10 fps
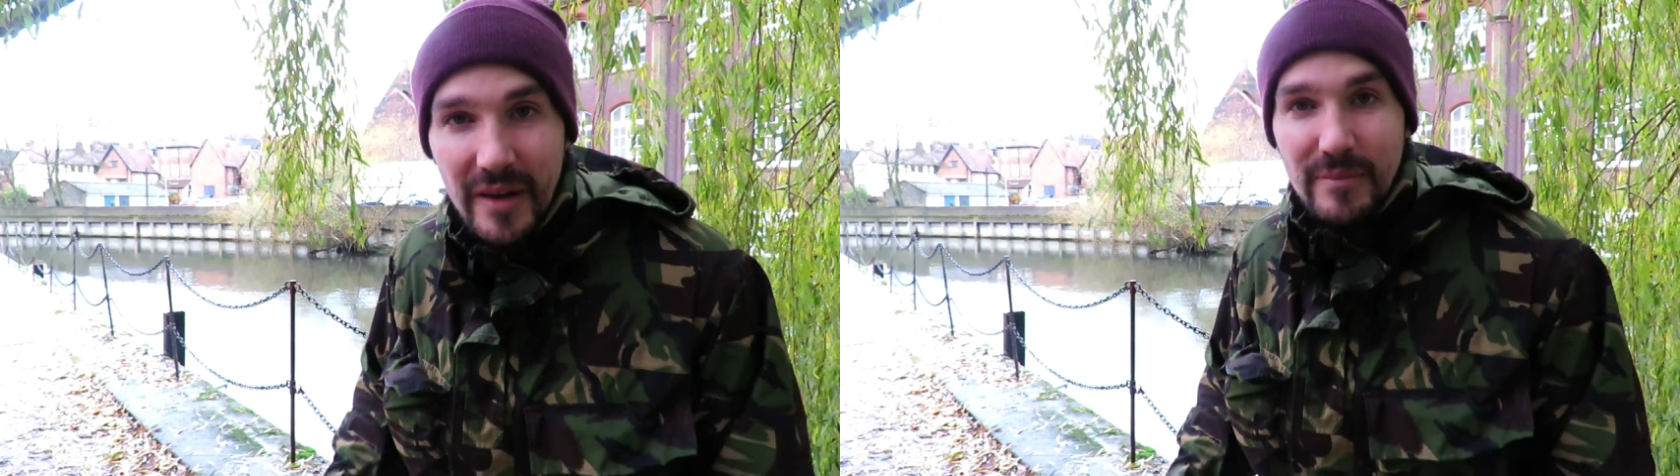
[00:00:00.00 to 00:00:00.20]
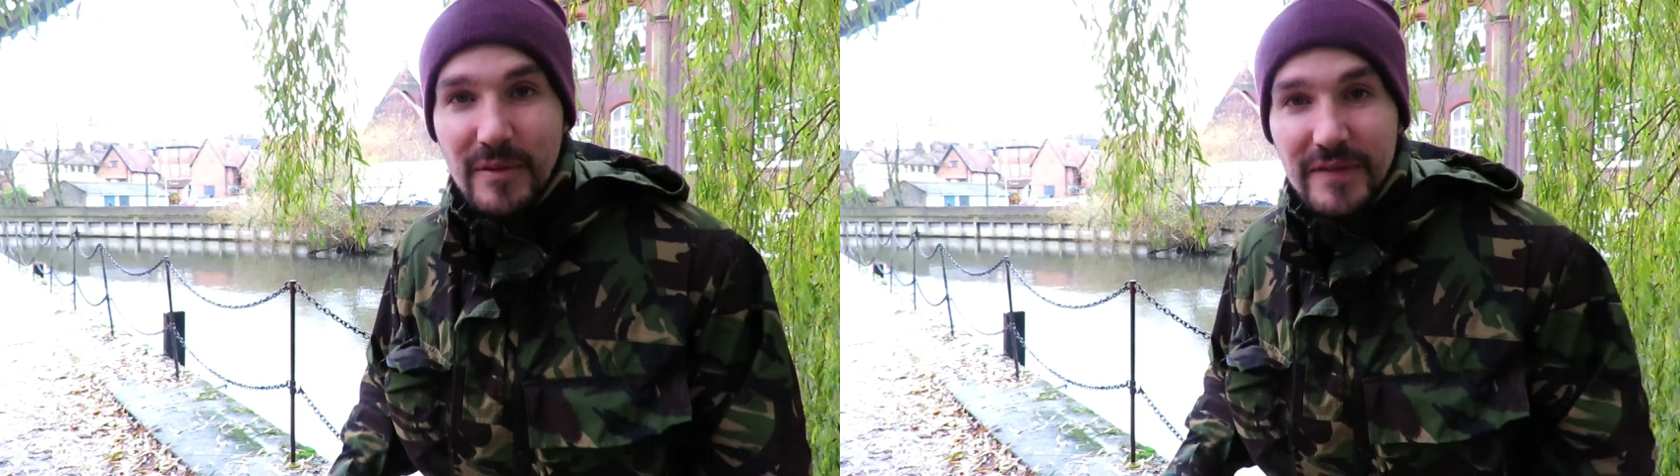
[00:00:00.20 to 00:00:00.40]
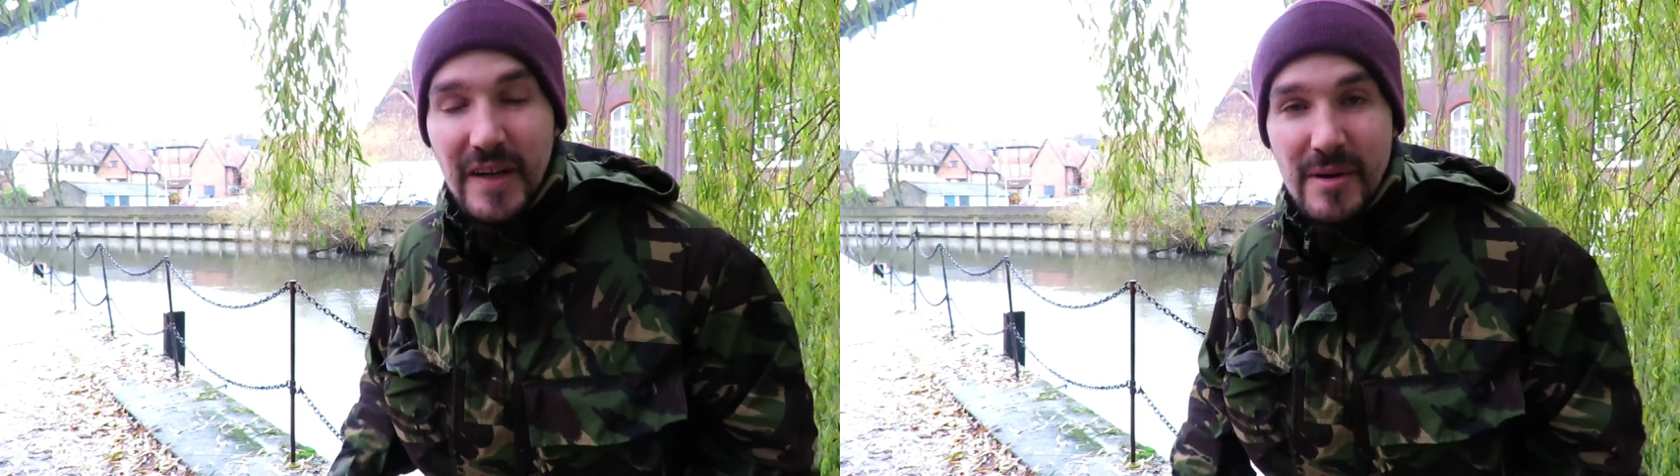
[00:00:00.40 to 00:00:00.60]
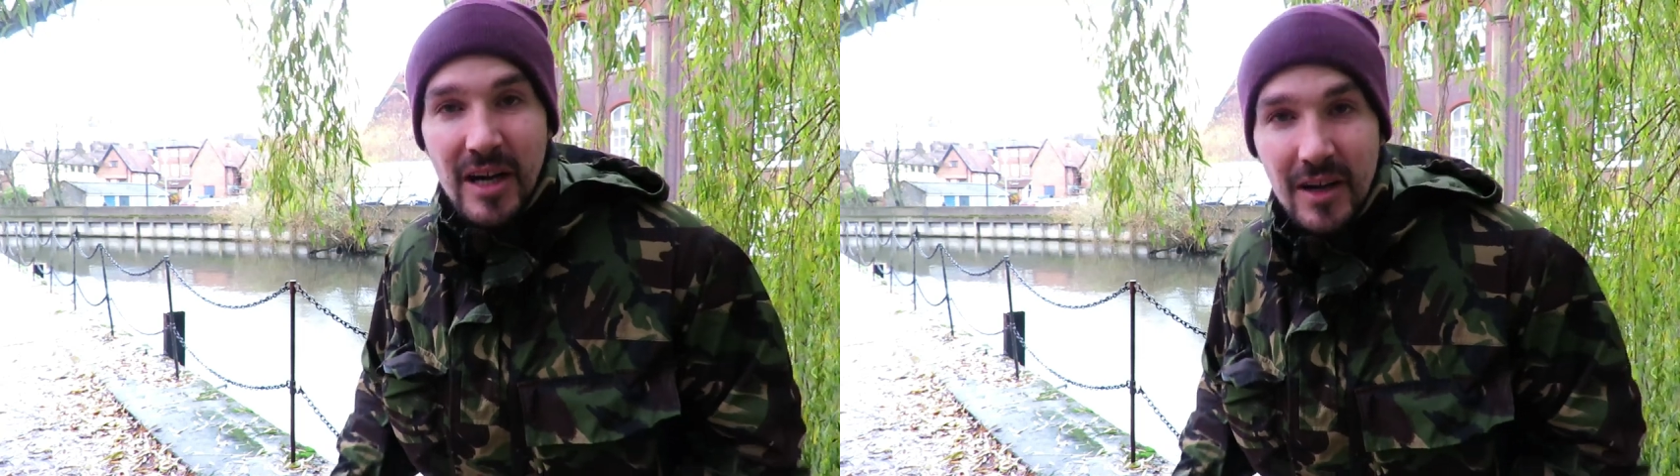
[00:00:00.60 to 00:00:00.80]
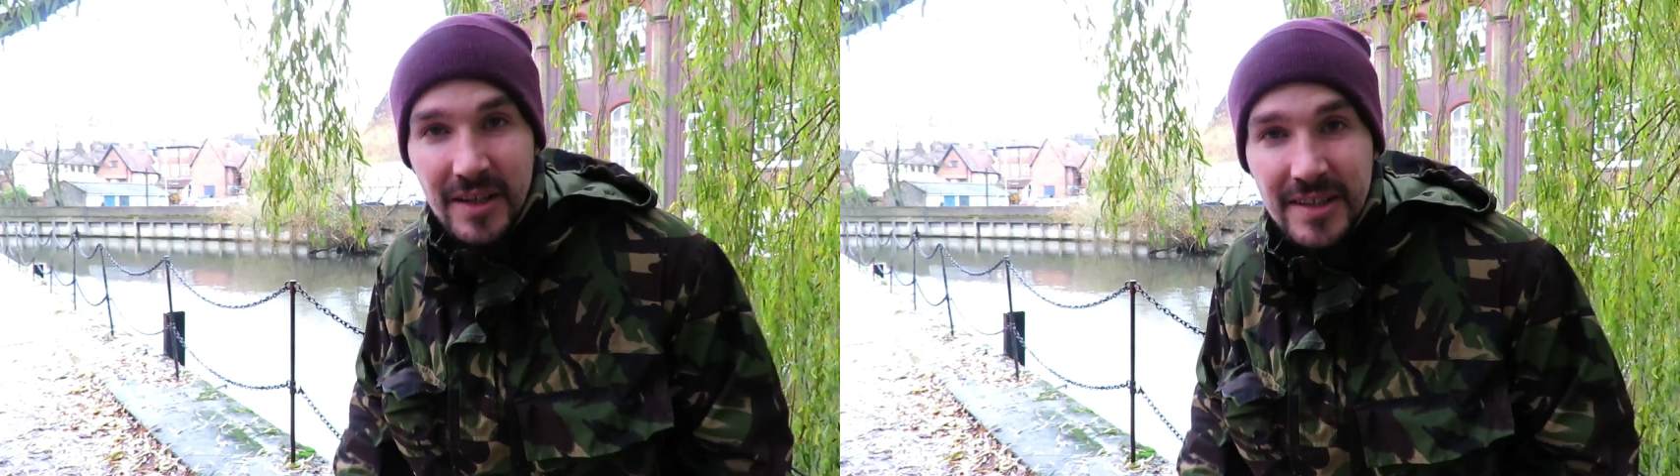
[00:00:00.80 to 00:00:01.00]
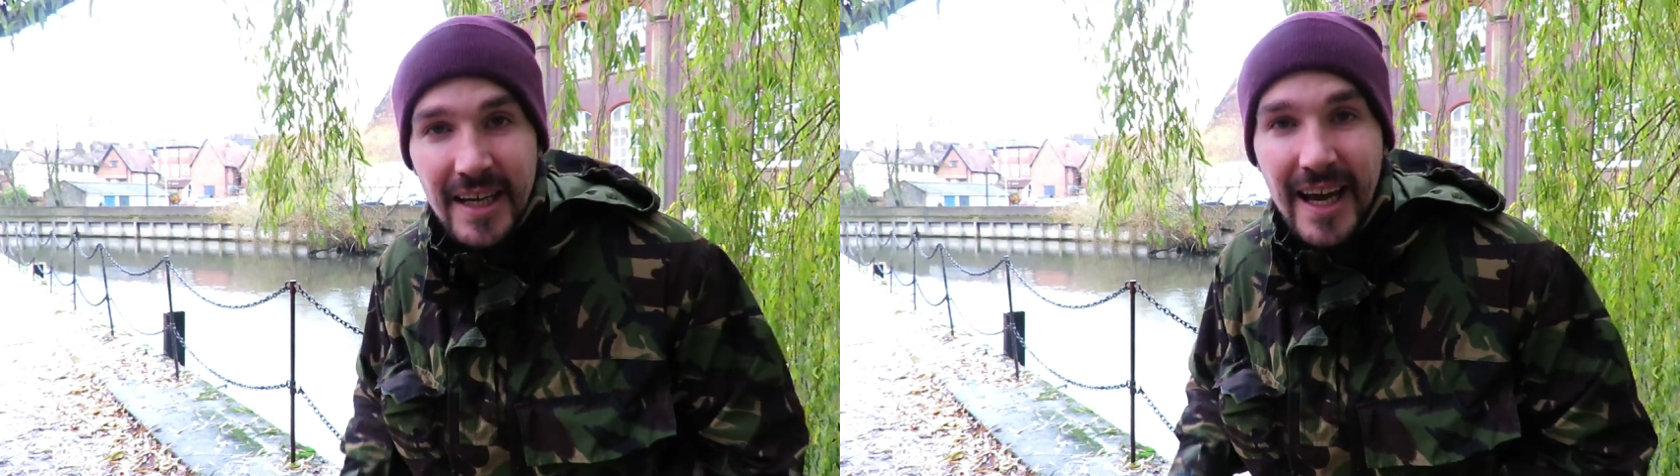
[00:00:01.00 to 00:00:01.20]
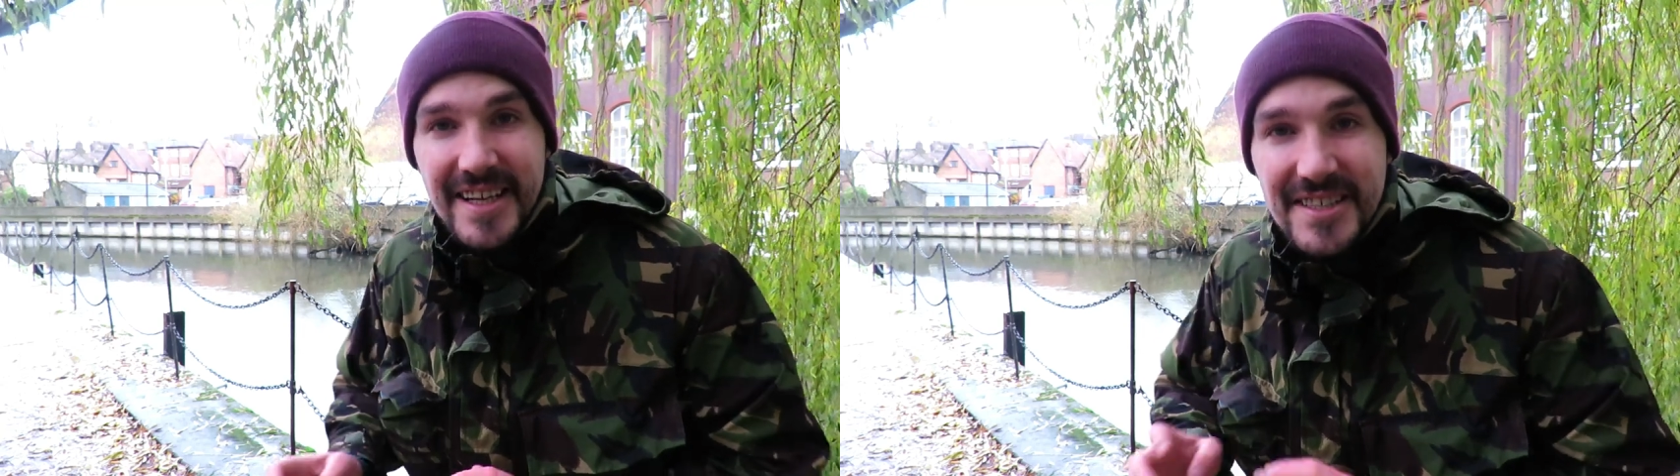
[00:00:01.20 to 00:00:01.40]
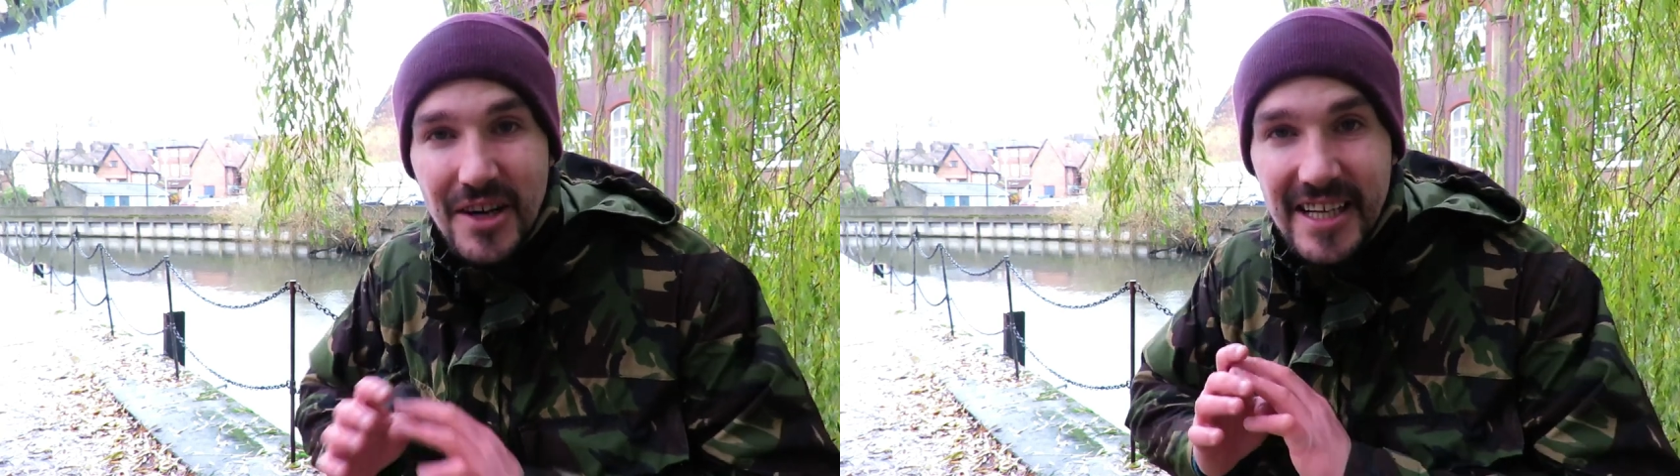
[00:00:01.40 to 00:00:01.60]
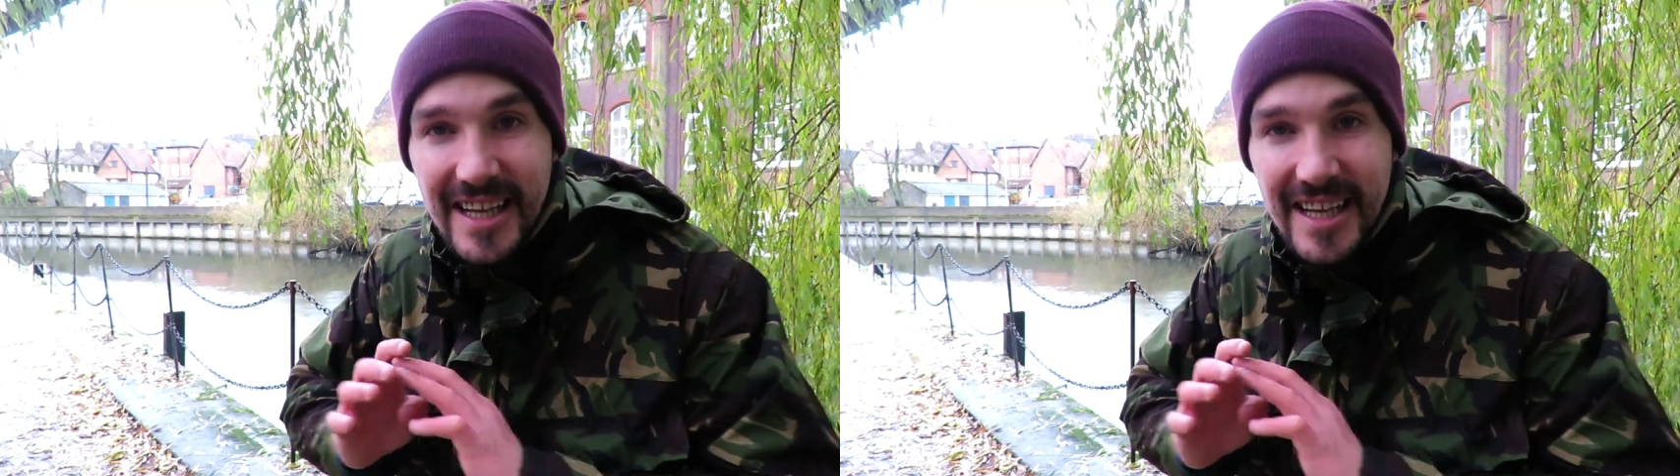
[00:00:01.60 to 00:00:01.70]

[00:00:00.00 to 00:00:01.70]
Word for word: when I've been filming otters, he decided